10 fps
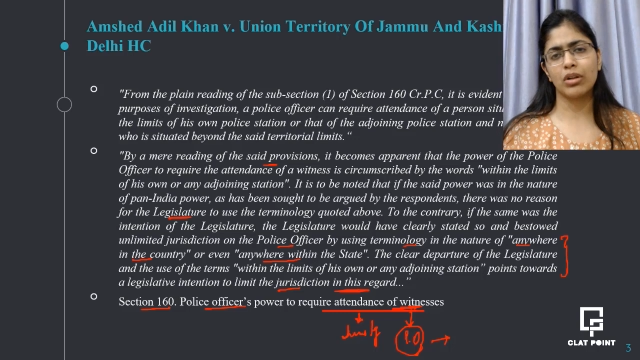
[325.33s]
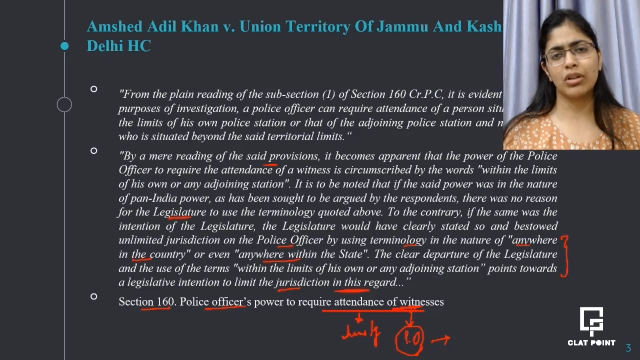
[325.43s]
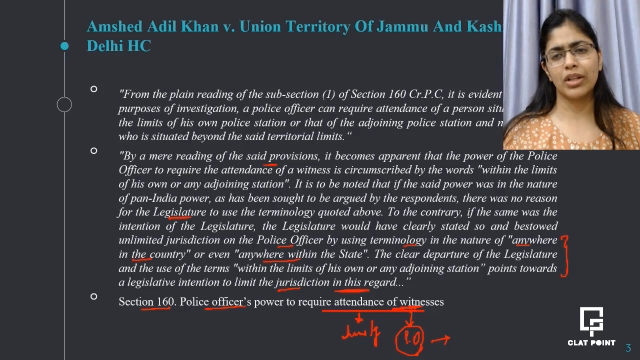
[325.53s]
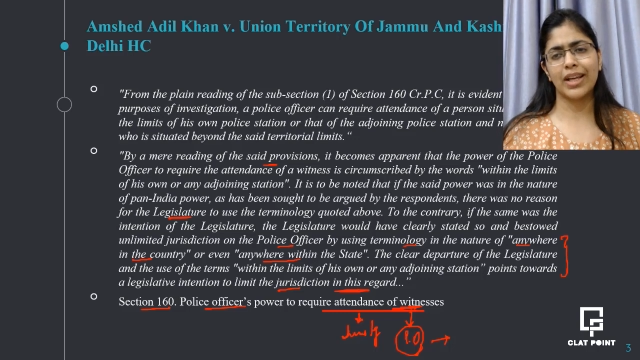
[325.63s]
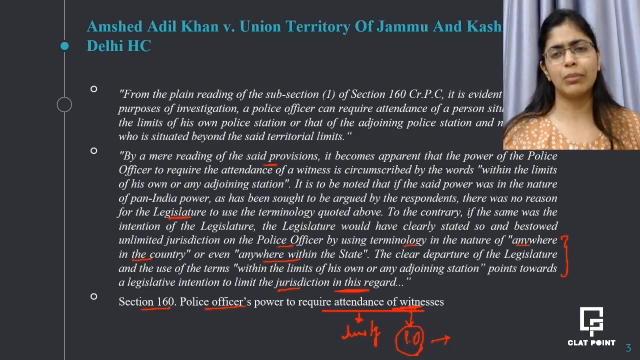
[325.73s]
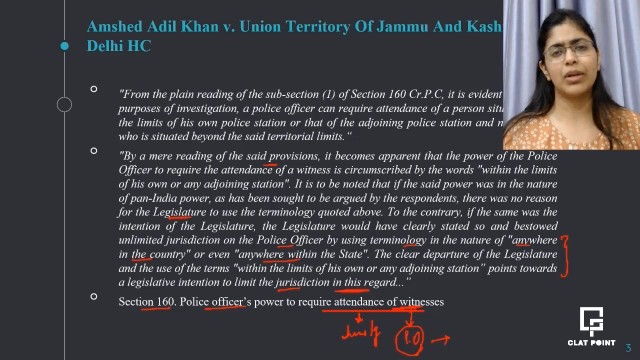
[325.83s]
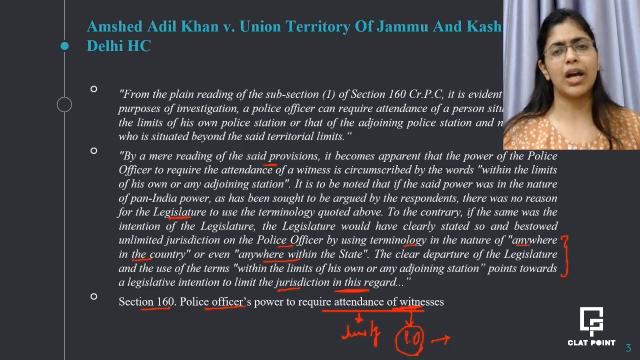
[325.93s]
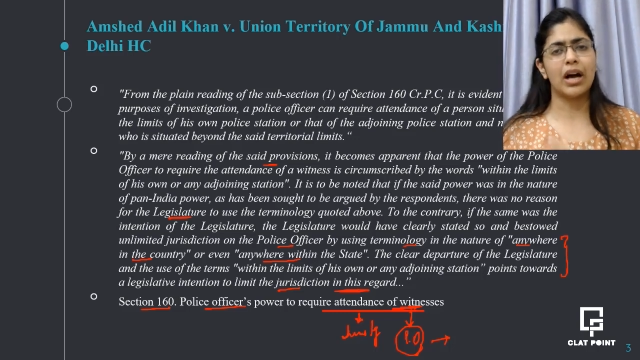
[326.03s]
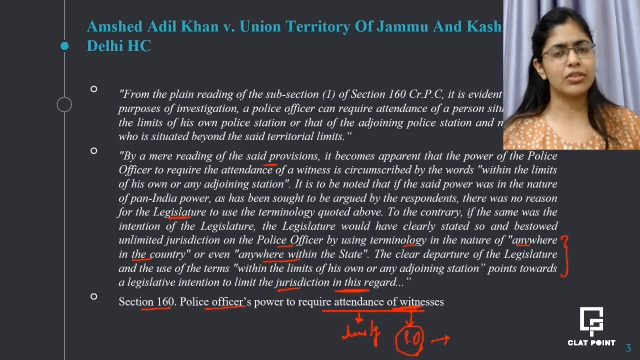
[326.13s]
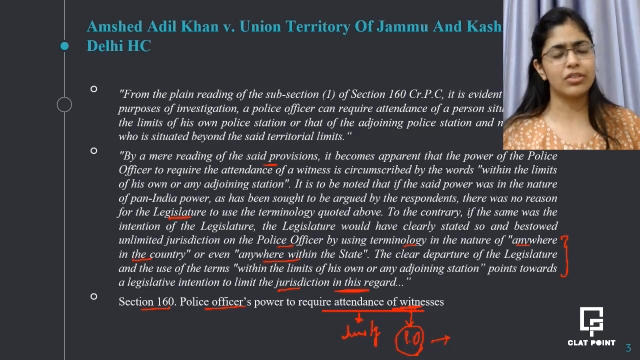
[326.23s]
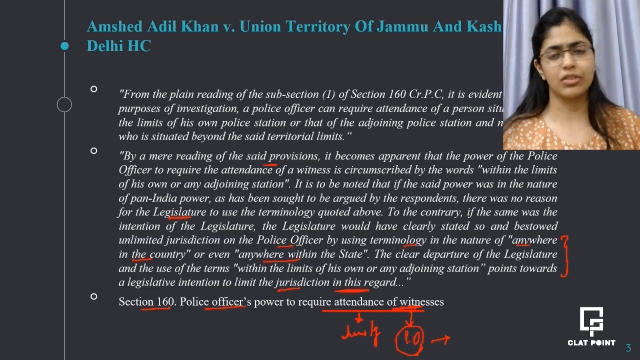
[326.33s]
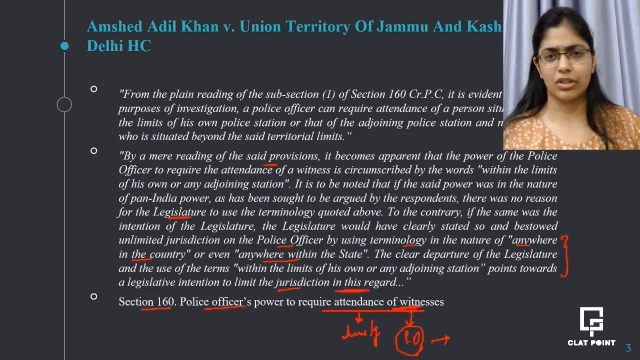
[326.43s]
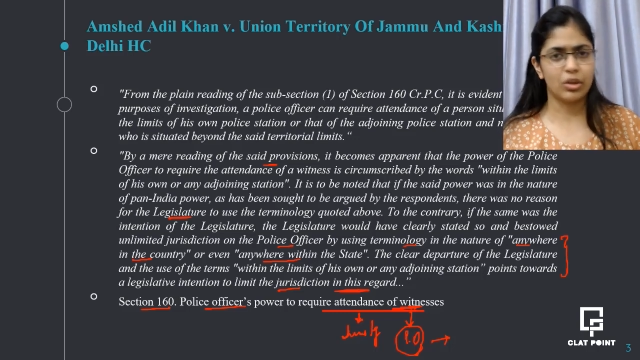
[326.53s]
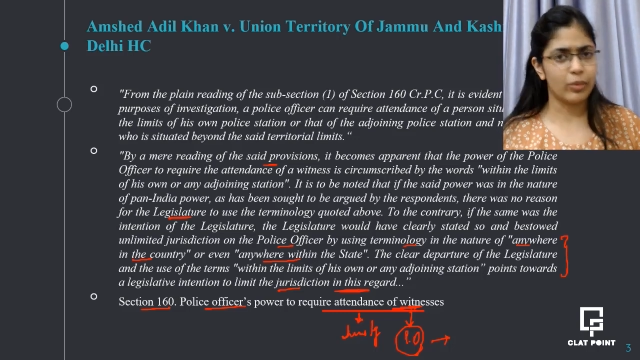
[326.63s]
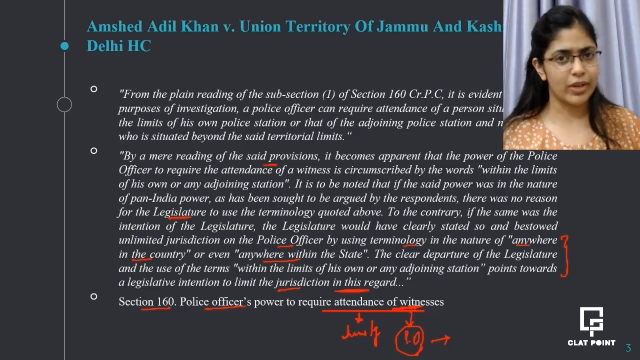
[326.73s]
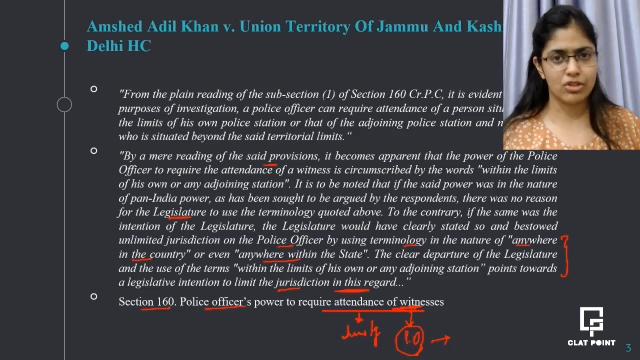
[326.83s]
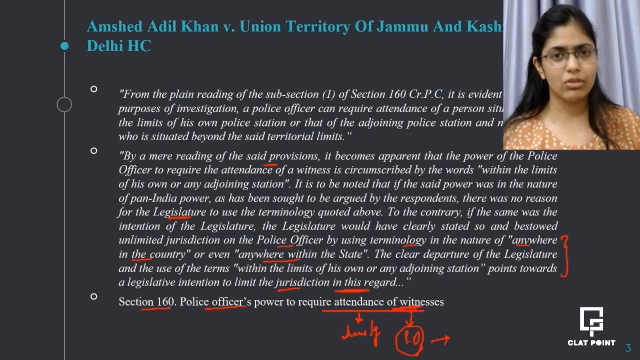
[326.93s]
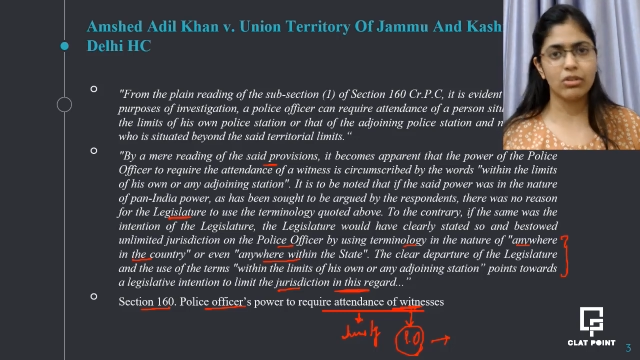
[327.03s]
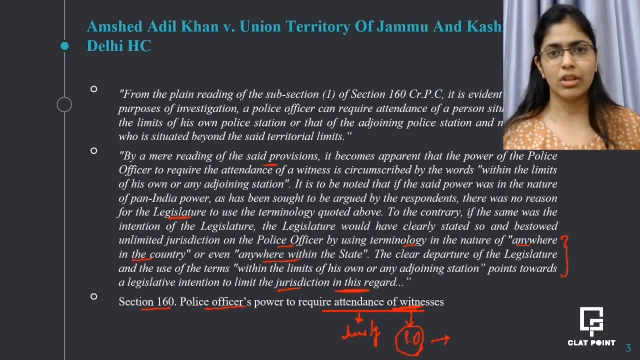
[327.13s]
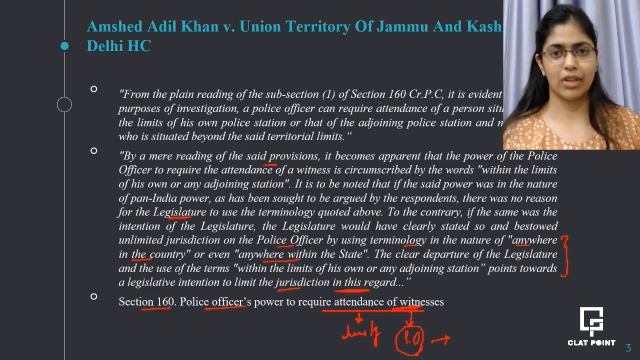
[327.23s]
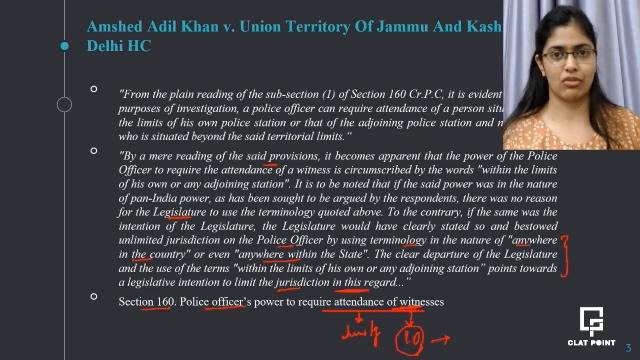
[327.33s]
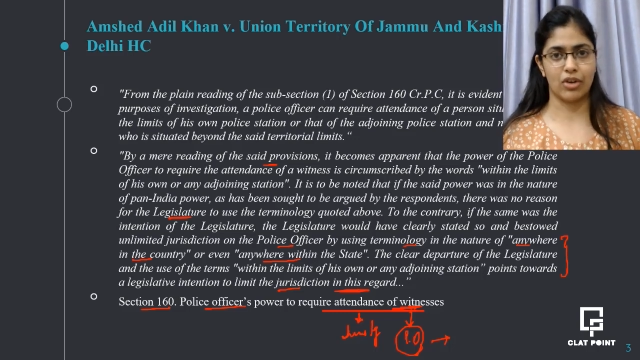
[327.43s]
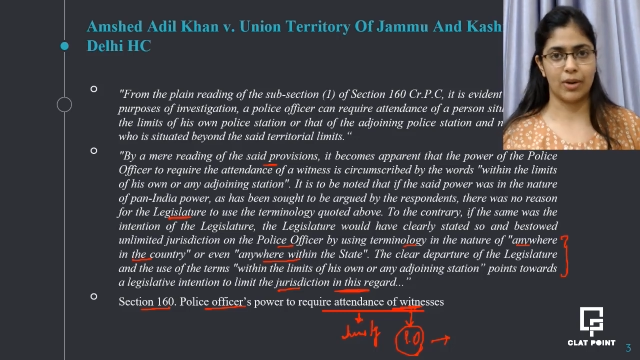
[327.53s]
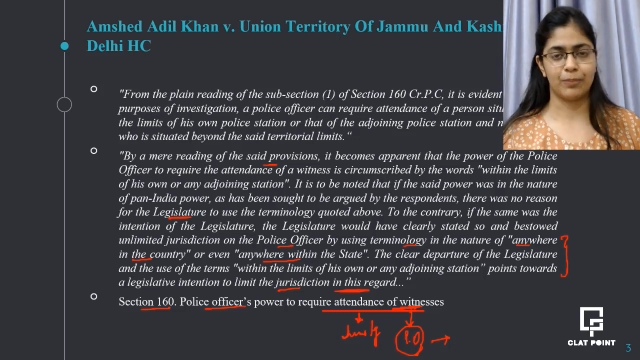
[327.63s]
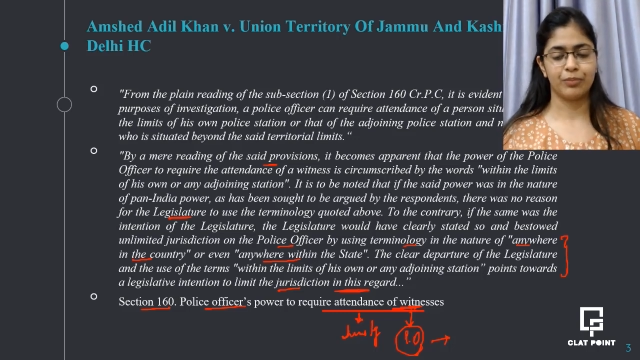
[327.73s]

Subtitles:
they can be asked certain questions, etc.